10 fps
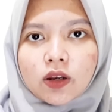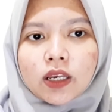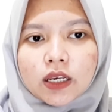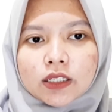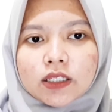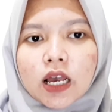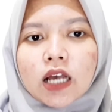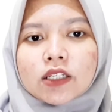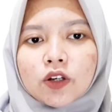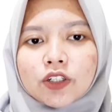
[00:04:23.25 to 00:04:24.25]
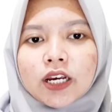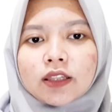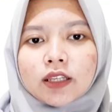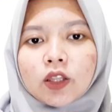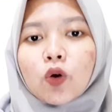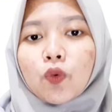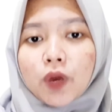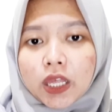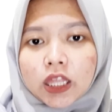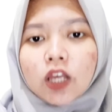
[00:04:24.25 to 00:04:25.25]
is associated
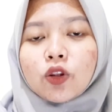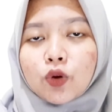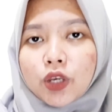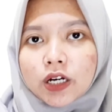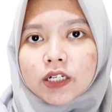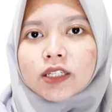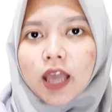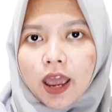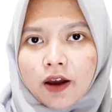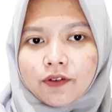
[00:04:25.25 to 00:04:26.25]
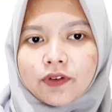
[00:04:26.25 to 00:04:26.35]
with New Year's Eve.